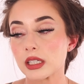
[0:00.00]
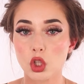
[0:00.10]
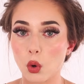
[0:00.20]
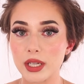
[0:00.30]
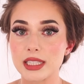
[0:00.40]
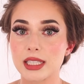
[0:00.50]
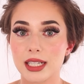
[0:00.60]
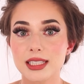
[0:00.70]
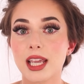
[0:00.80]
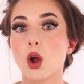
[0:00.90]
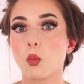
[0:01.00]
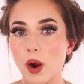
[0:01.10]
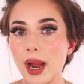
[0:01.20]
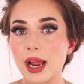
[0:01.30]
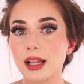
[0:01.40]
So it's gonna take a
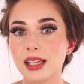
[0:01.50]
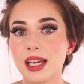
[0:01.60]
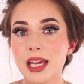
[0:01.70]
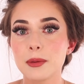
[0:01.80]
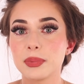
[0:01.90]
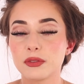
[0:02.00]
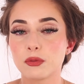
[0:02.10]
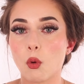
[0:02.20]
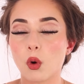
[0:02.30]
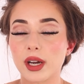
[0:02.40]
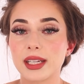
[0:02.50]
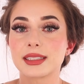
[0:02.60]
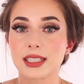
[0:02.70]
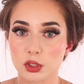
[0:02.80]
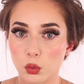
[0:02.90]
while before
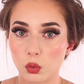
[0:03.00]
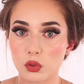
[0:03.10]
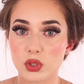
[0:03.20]
it gets cool.